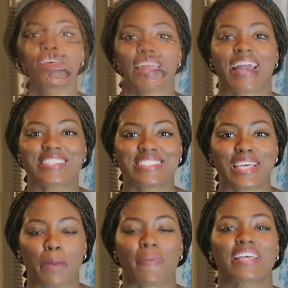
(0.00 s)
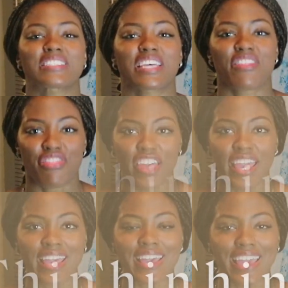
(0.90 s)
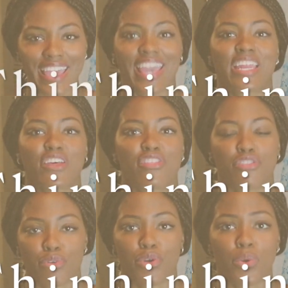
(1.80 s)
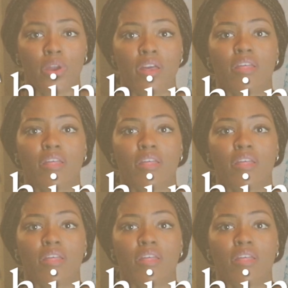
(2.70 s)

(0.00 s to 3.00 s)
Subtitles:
The next tip is to think it through.